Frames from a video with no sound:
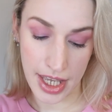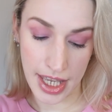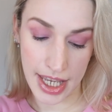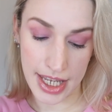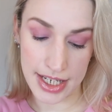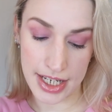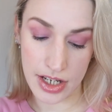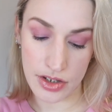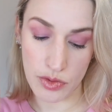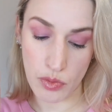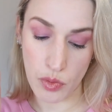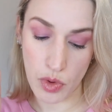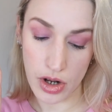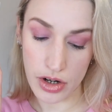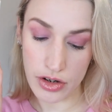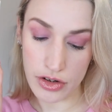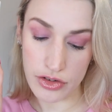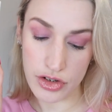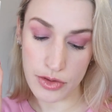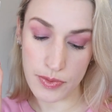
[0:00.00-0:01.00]
It is
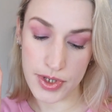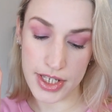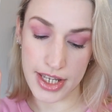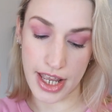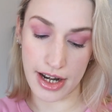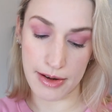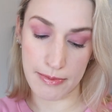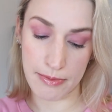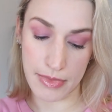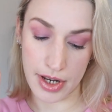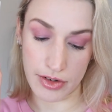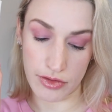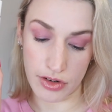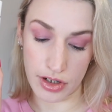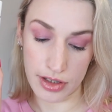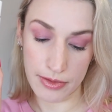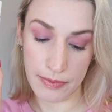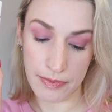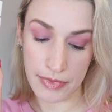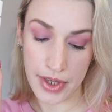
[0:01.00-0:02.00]
one hundred percent
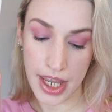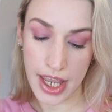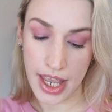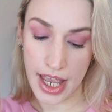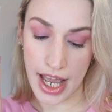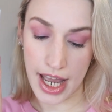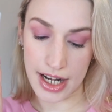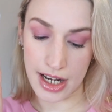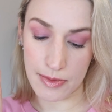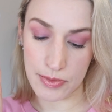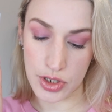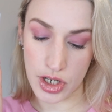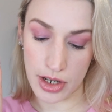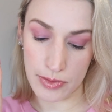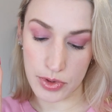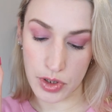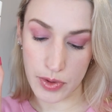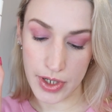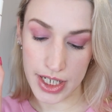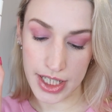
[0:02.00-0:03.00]
mineral and
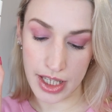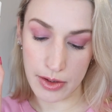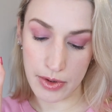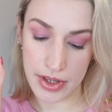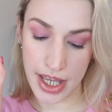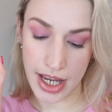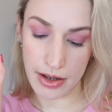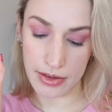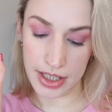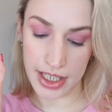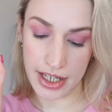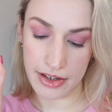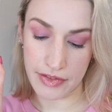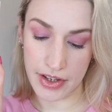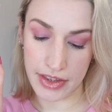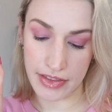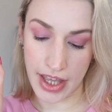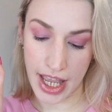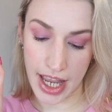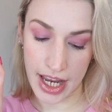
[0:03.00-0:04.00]
absorbs quickly without
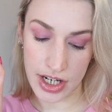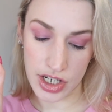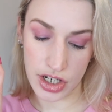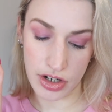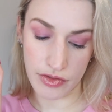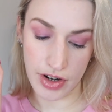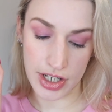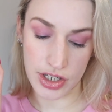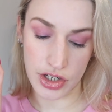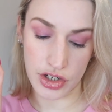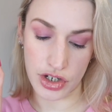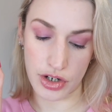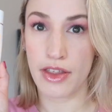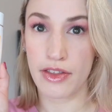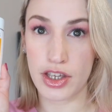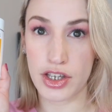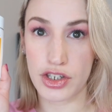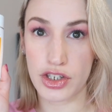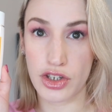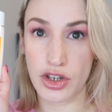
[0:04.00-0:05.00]
leaving the ashy residue
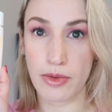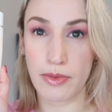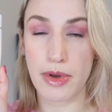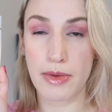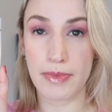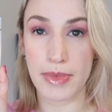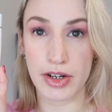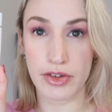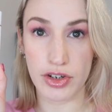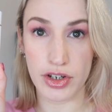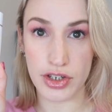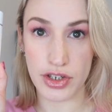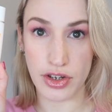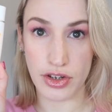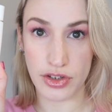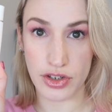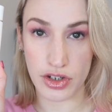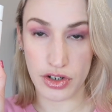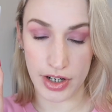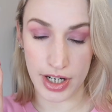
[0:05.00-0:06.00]
that some mineral
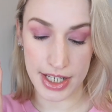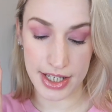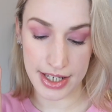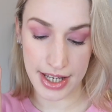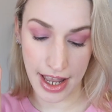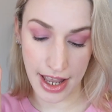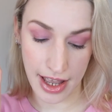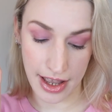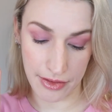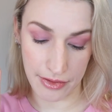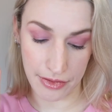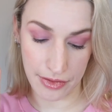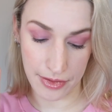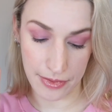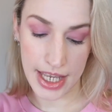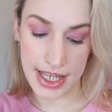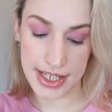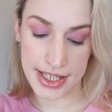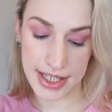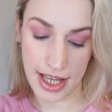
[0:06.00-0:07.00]
sunscreens have.
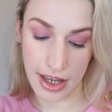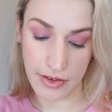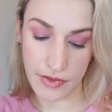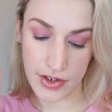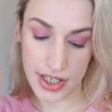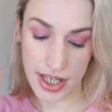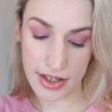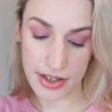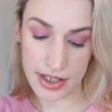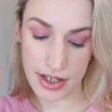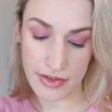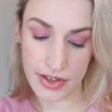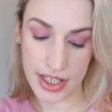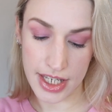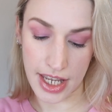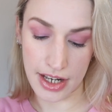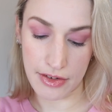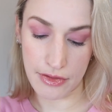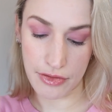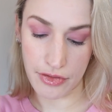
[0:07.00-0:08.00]
It's safe for sensitive
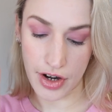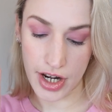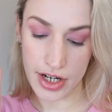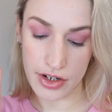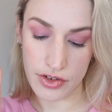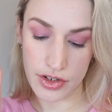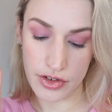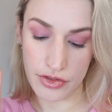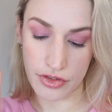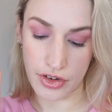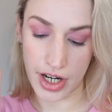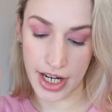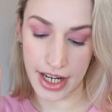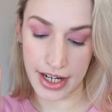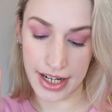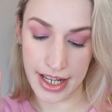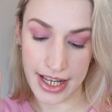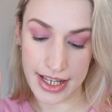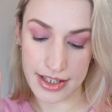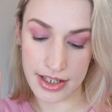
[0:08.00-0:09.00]
skin, fragrance free
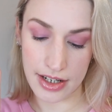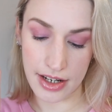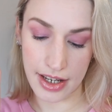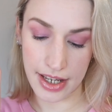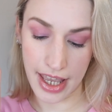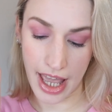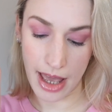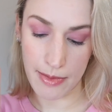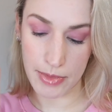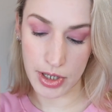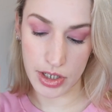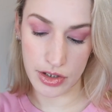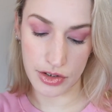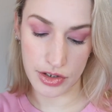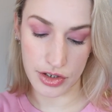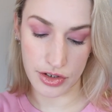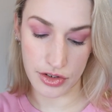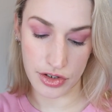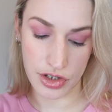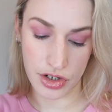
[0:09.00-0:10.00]
and isn't a chemical
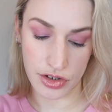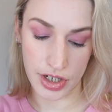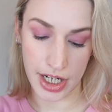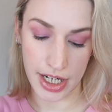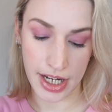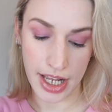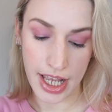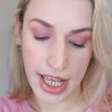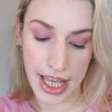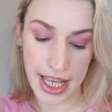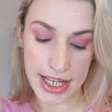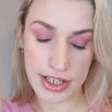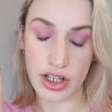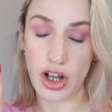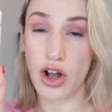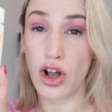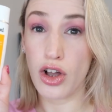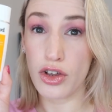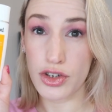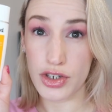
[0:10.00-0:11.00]
sunscreen. It's
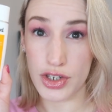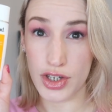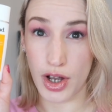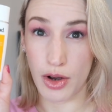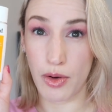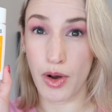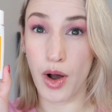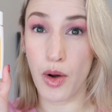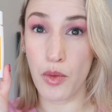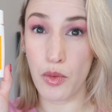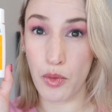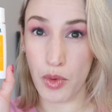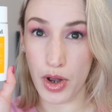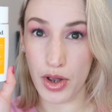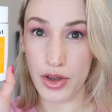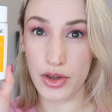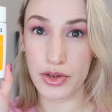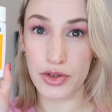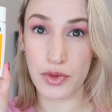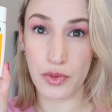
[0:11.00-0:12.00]
also a
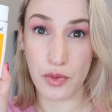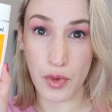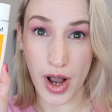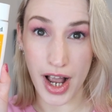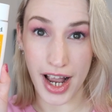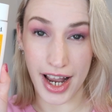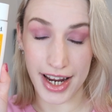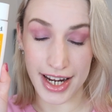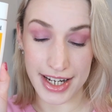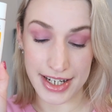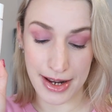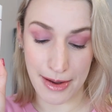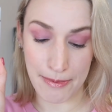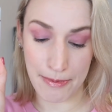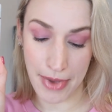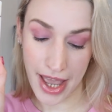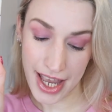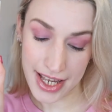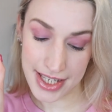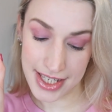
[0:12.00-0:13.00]
worldwide
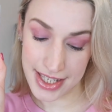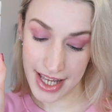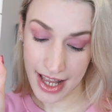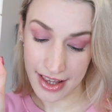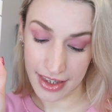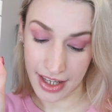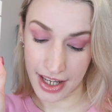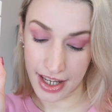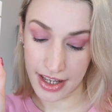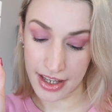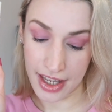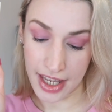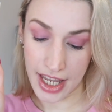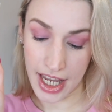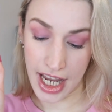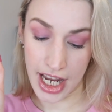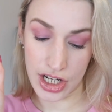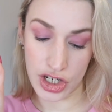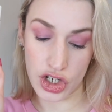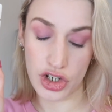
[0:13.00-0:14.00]
bestseller
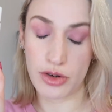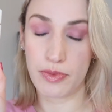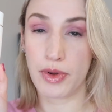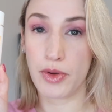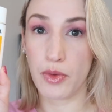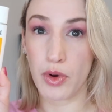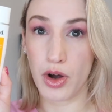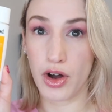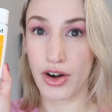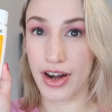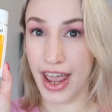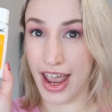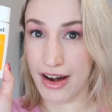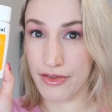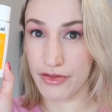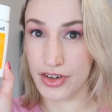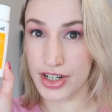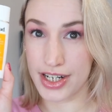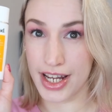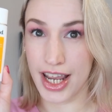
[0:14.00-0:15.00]
and should be worn
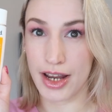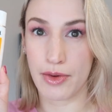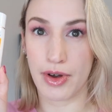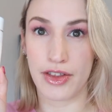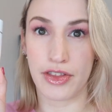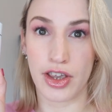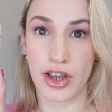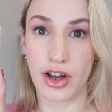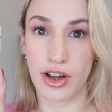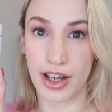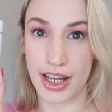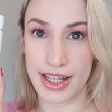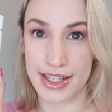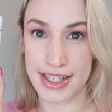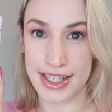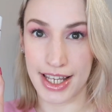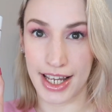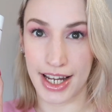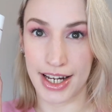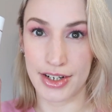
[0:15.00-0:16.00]
every day whether you're
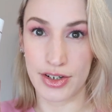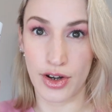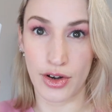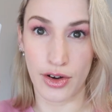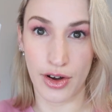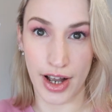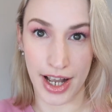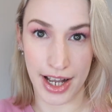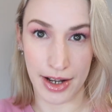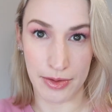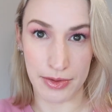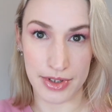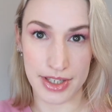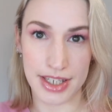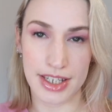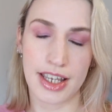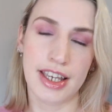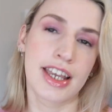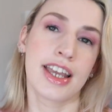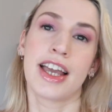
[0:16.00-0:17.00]
inside or out.
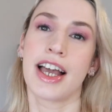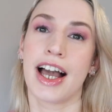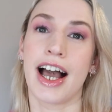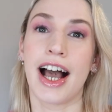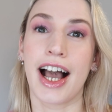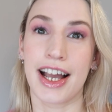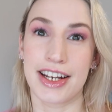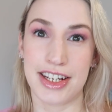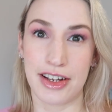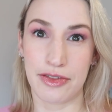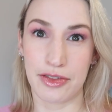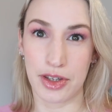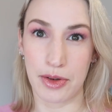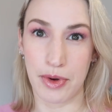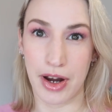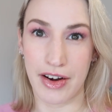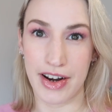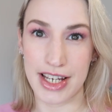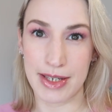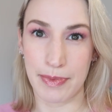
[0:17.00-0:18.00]
I definitely
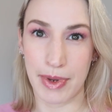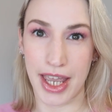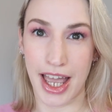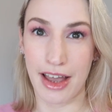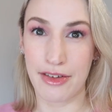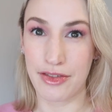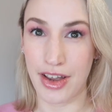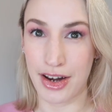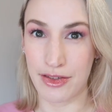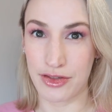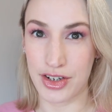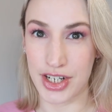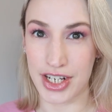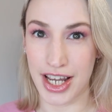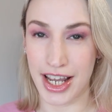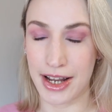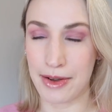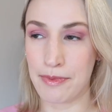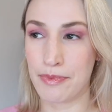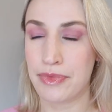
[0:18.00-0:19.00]
wear S P F every
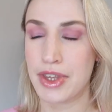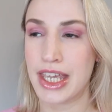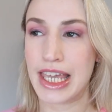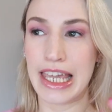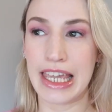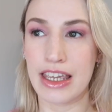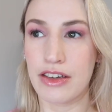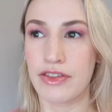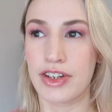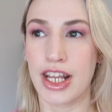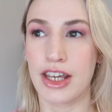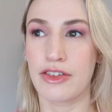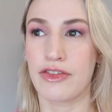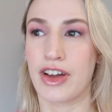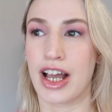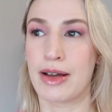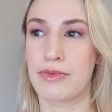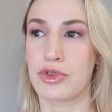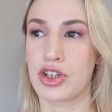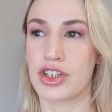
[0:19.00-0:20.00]
day. Even if
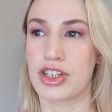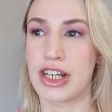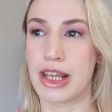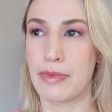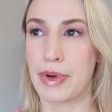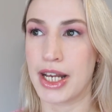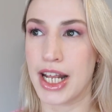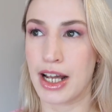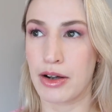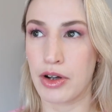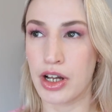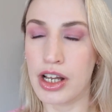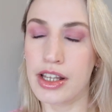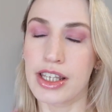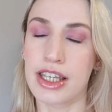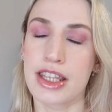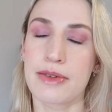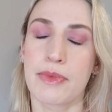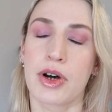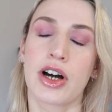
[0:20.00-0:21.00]
I'm just nipping out early
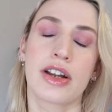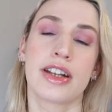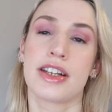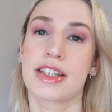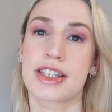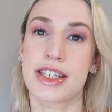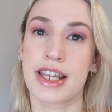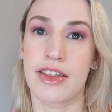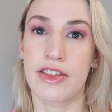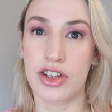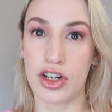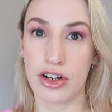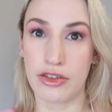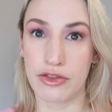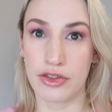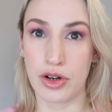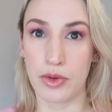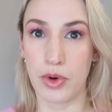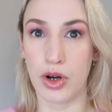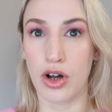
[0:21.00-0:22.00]
in the morning to take the dog
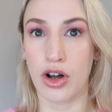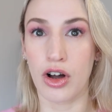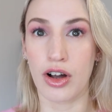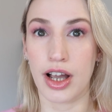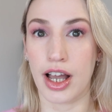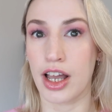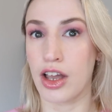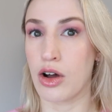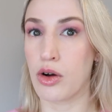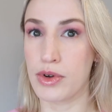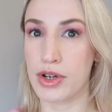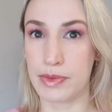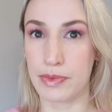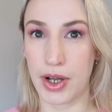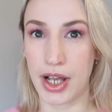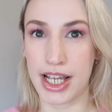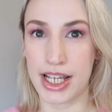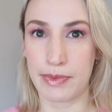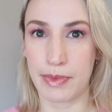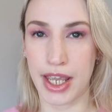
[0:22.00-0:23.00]
for a walk, I always
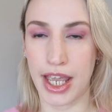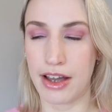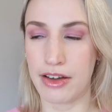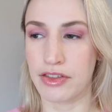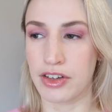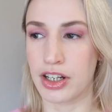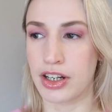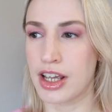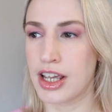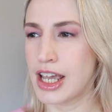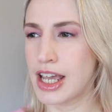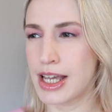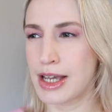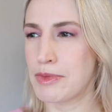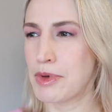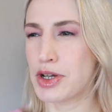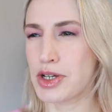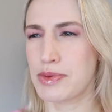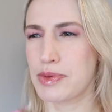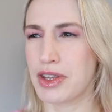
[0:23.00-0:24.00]
put S P F on. My
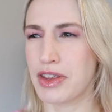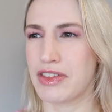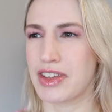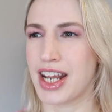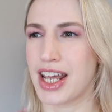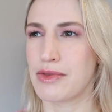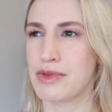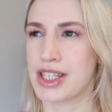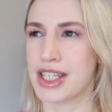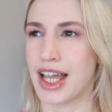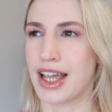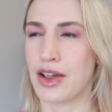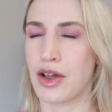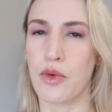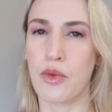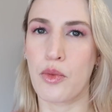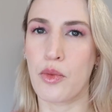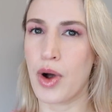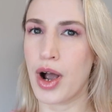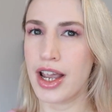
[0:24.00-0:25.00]
husband the other day was like,
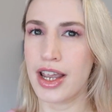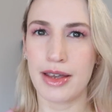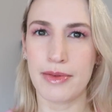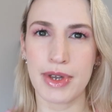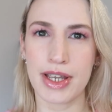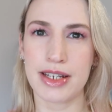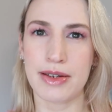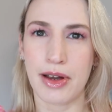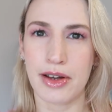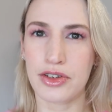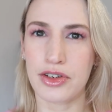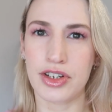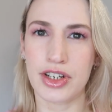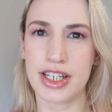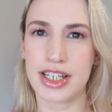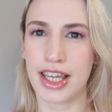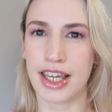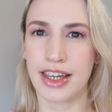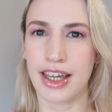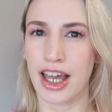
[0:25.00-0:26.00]
why are you messing about doing your
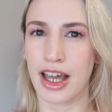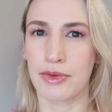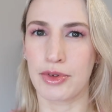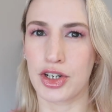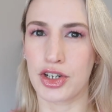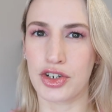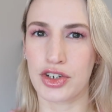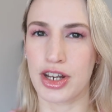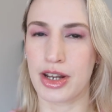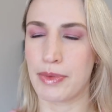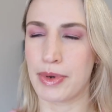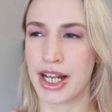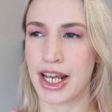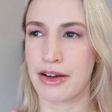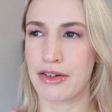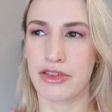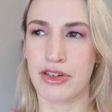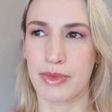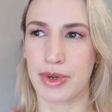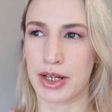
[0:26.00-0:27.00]
skincare when you're just nipping
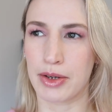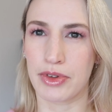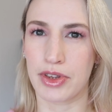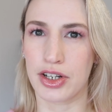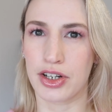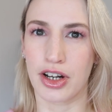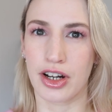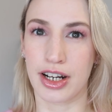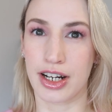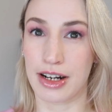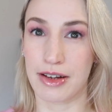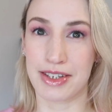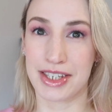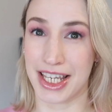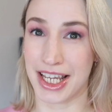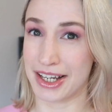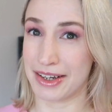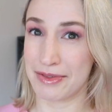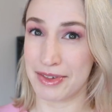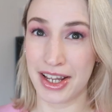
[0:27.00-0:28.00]
out for a minute with the dog? And I was
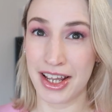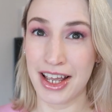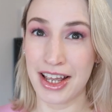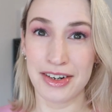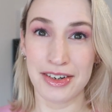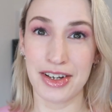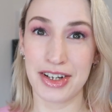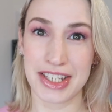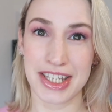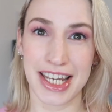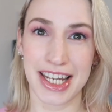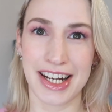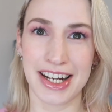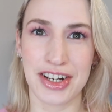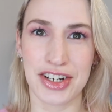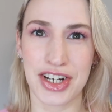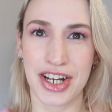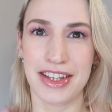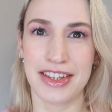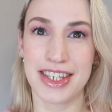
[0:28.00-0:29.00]
like, I'm not taking
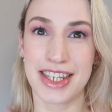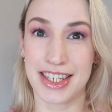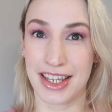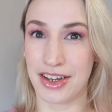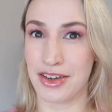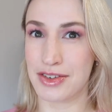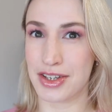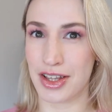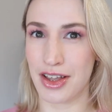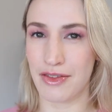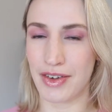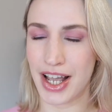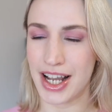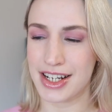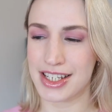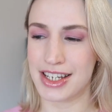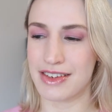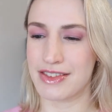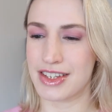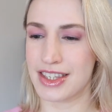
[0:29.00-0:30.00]
any chances. I use a lot of
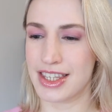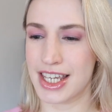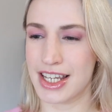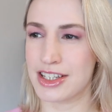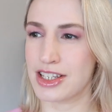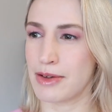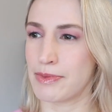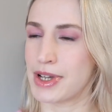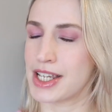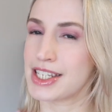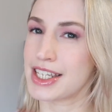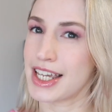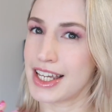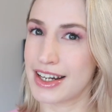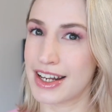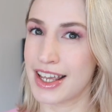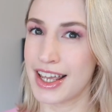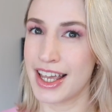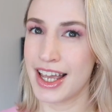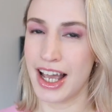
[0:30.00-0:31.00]
actives and things on my
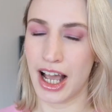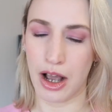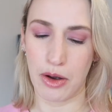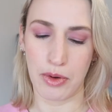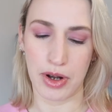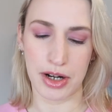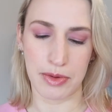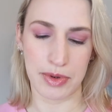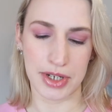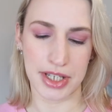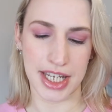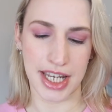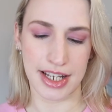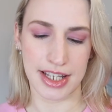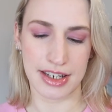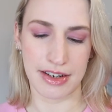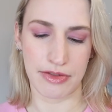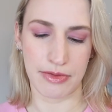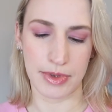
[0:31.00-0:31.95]
skin. I want to protect it